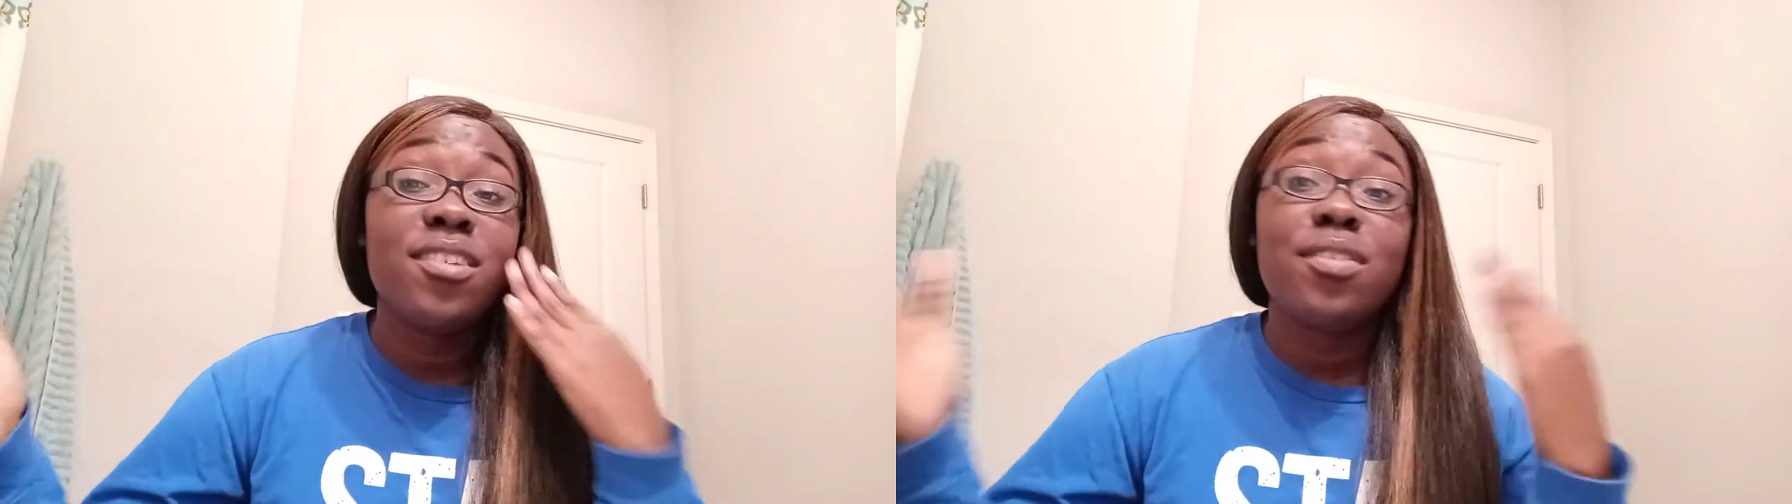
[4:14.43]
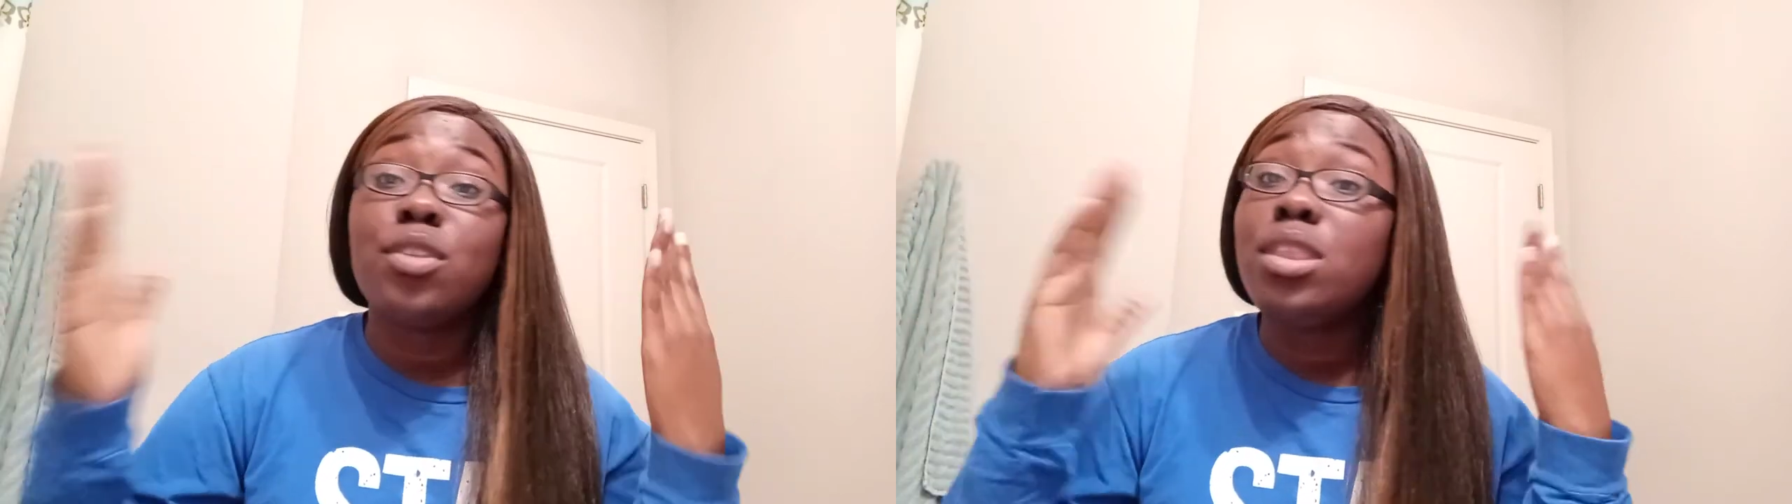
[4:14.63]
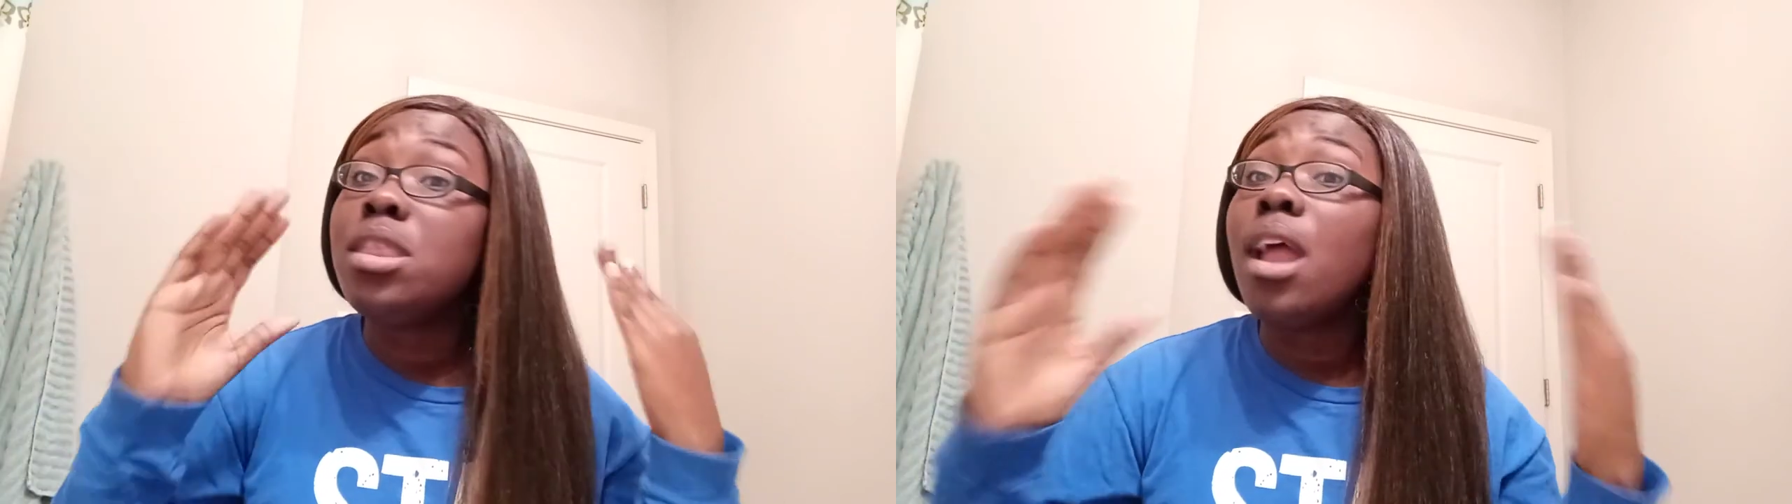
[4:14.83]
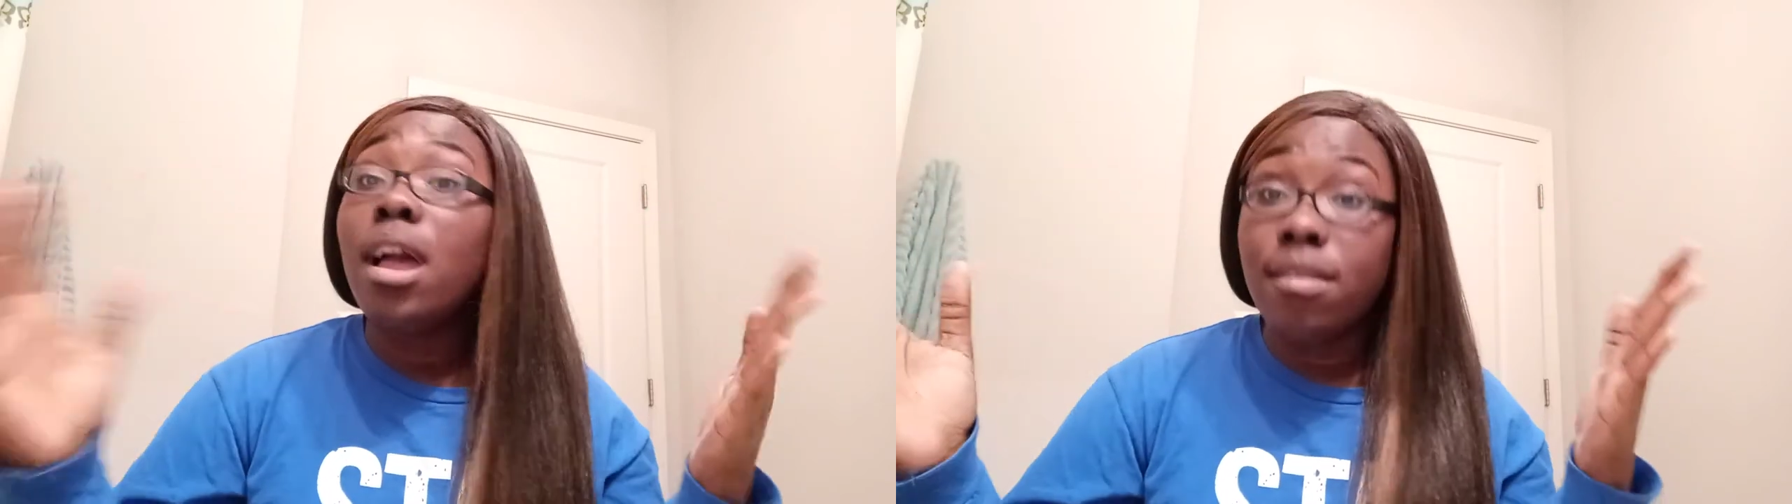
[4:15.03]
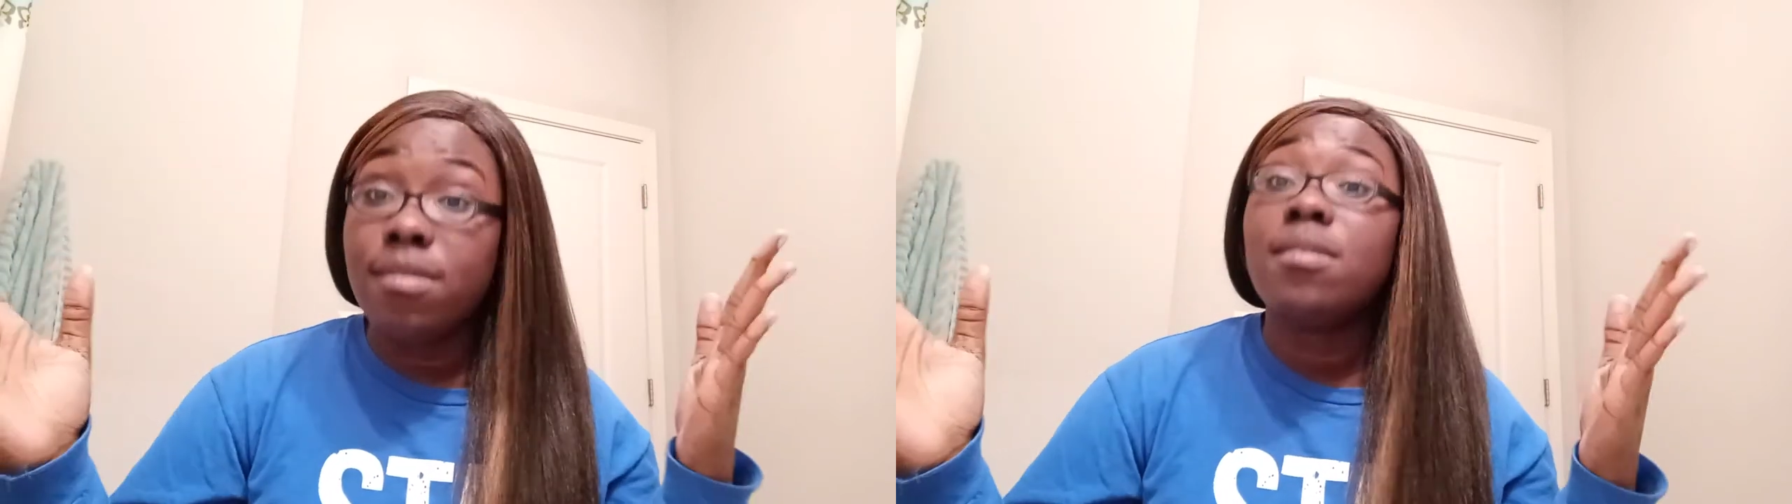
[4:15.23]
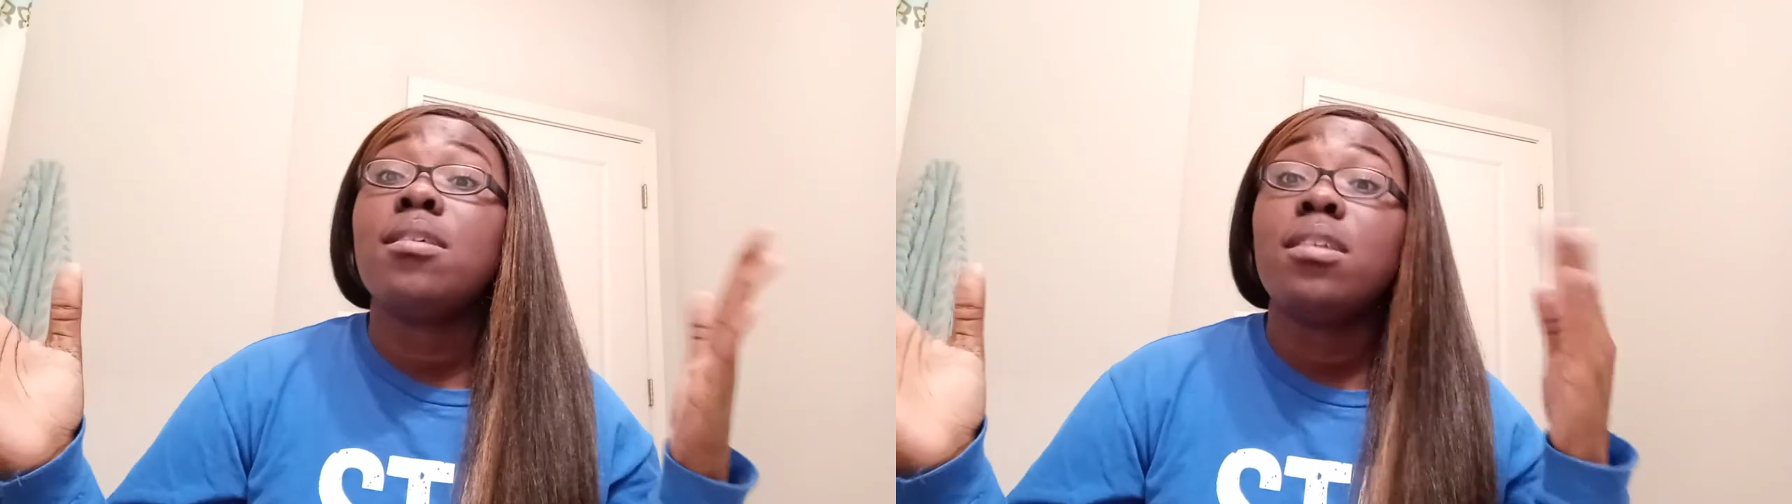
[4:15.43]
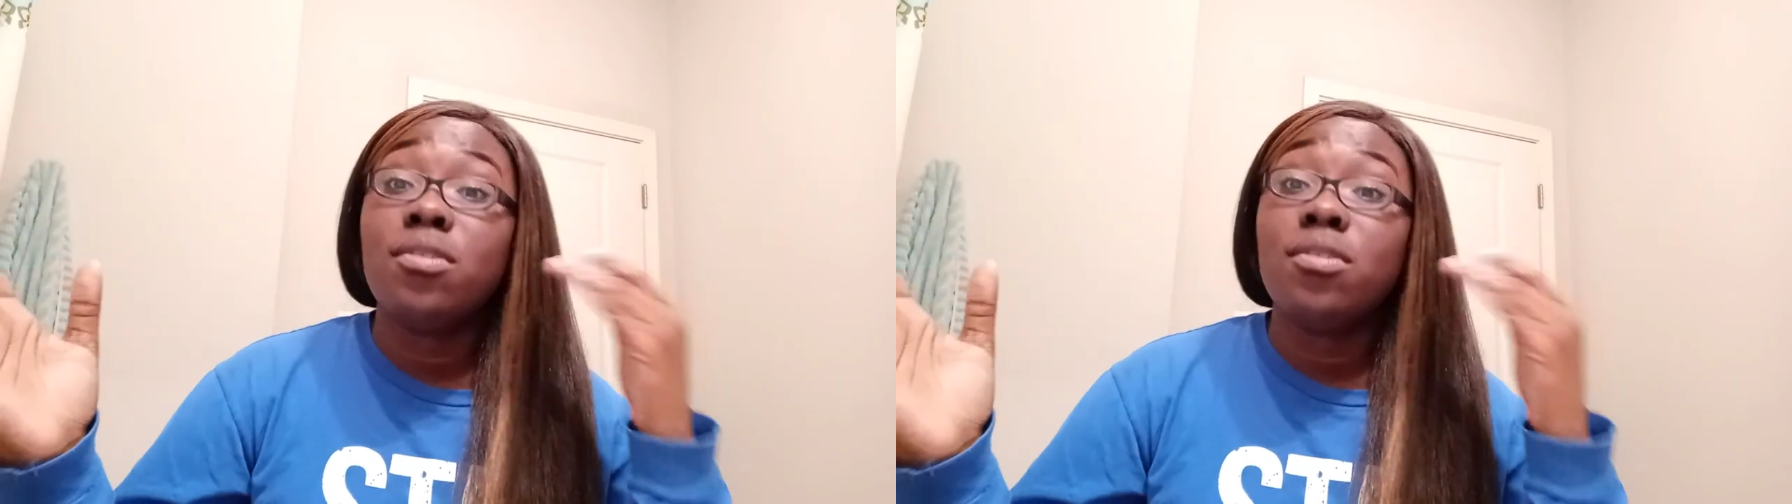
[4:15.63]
just nuts.